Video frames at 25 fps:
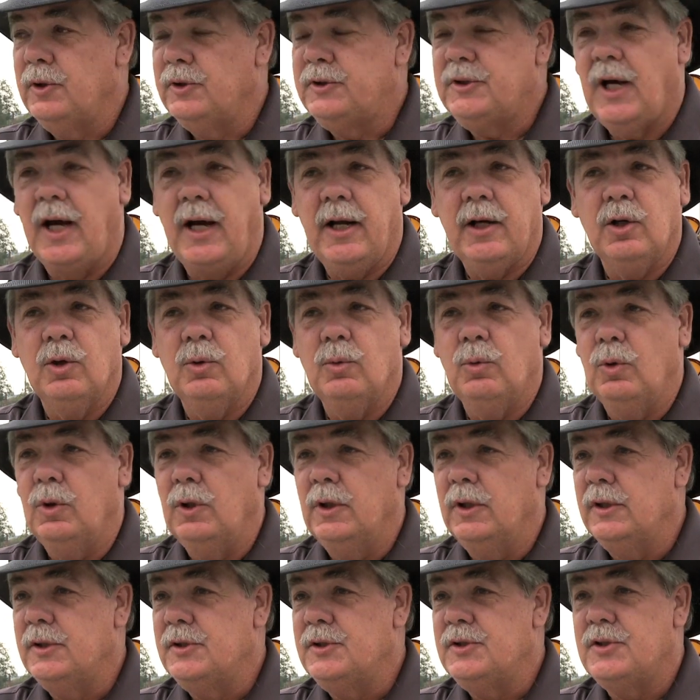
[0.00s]
the Tiger
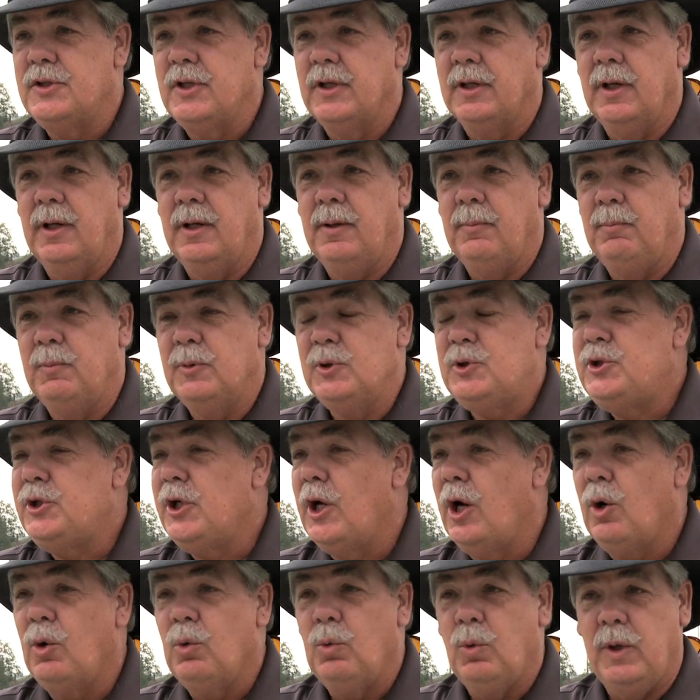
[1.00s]
Woods, the
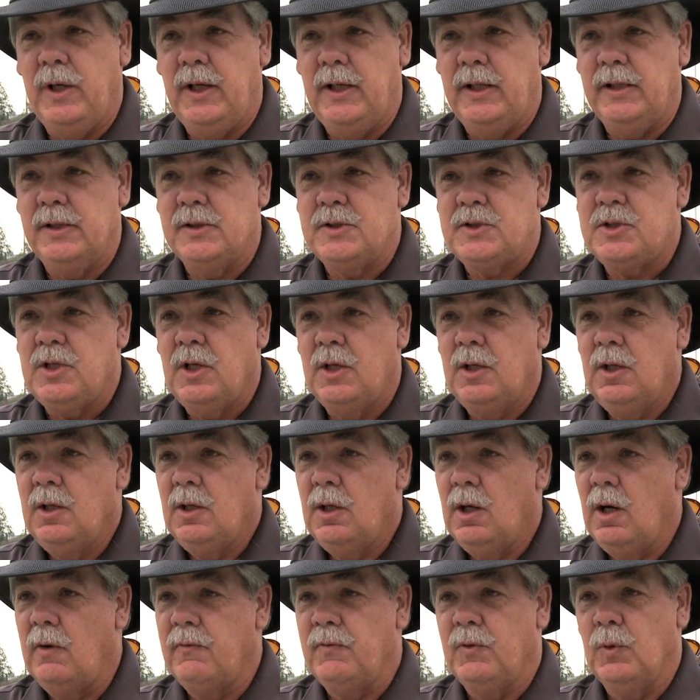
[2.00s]
Michelle Wees
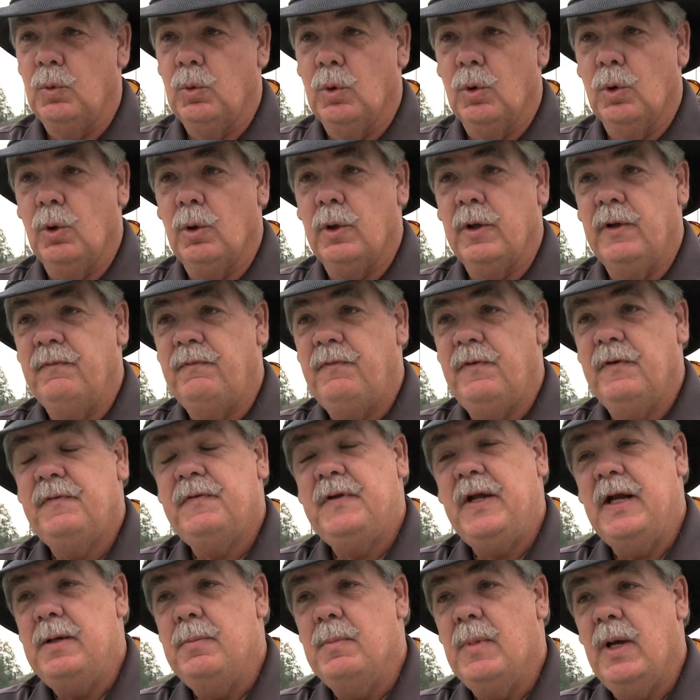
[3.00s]
of the world in
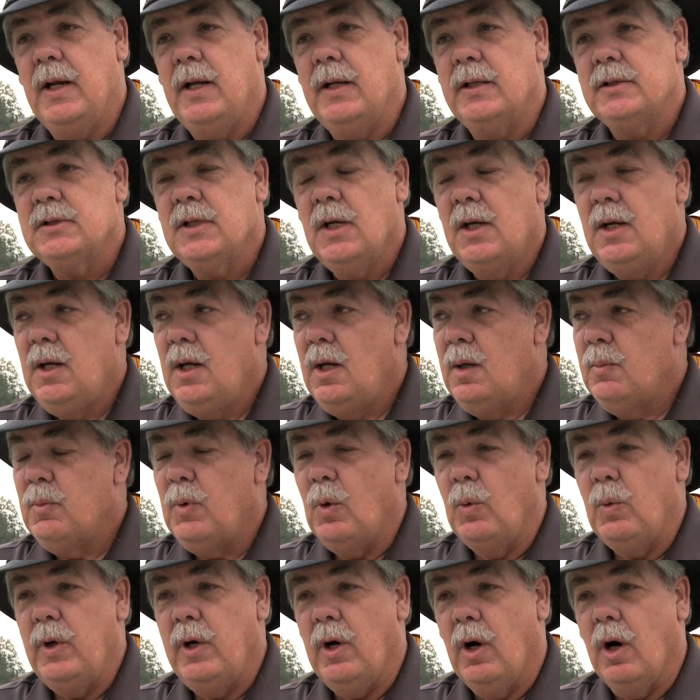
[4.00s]
15 minutes,
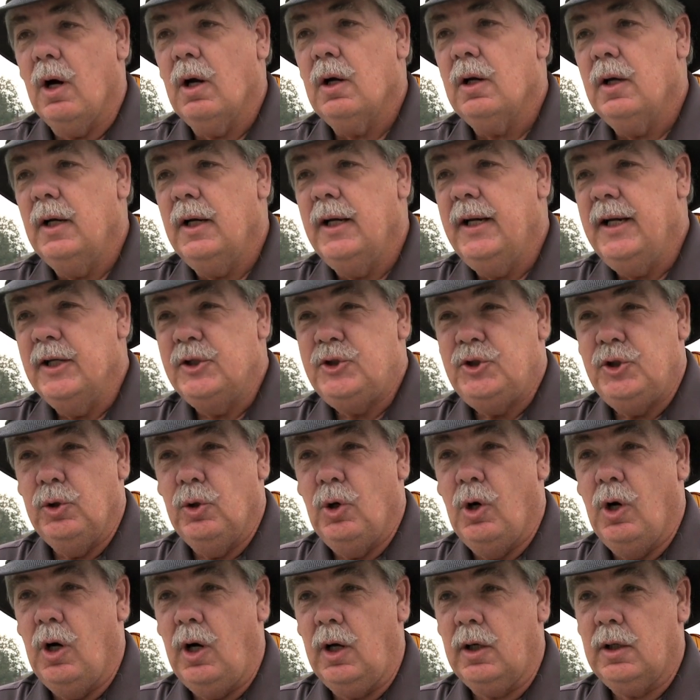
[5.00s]
but we are gonna get you
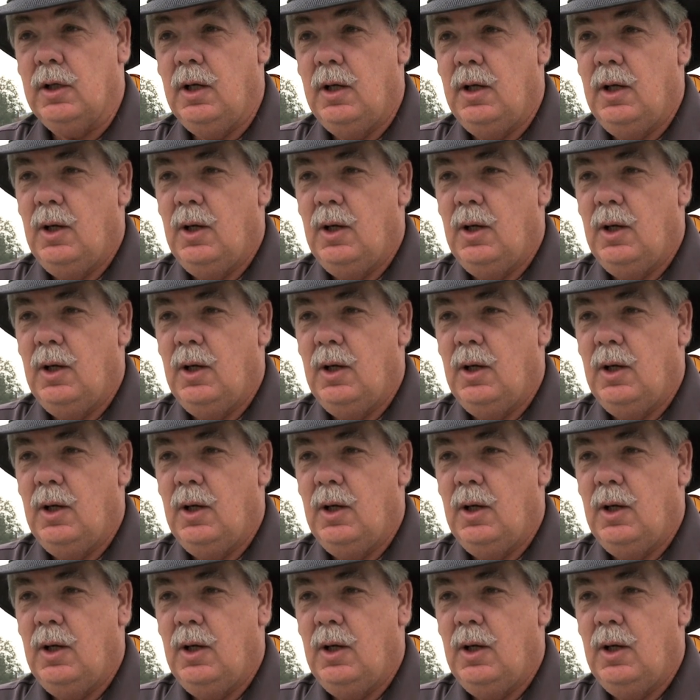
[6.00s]
hooked.